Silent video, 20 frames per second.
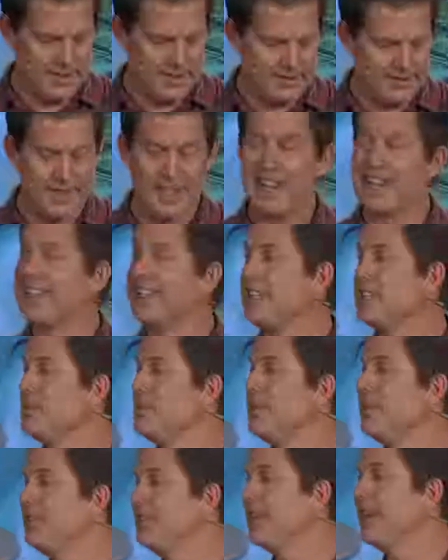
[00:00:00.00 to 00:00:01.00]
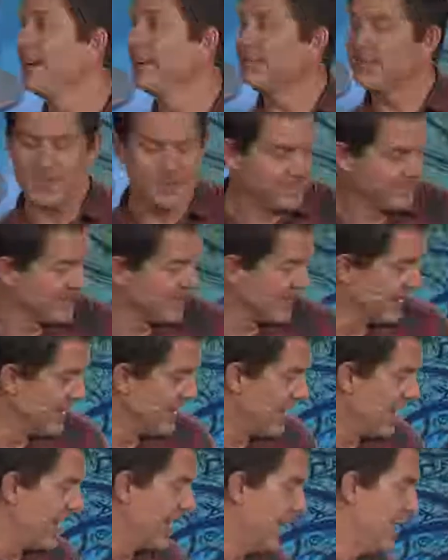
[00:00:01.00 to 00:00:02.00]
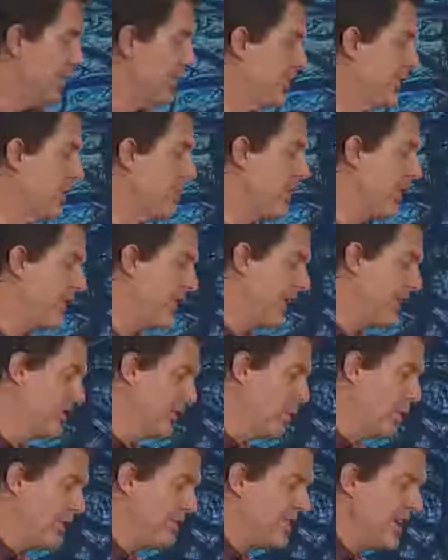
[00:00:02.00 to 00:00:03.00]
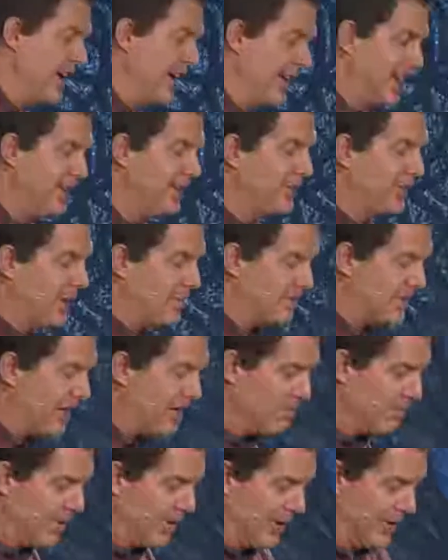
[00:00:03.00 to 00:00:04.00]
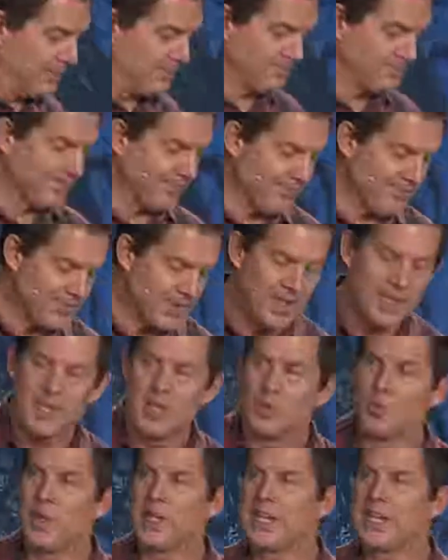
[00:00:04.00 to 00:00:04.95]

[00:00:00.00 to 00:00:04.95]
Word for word: that I need to be saved. Here's some of the things that we've done. In September, we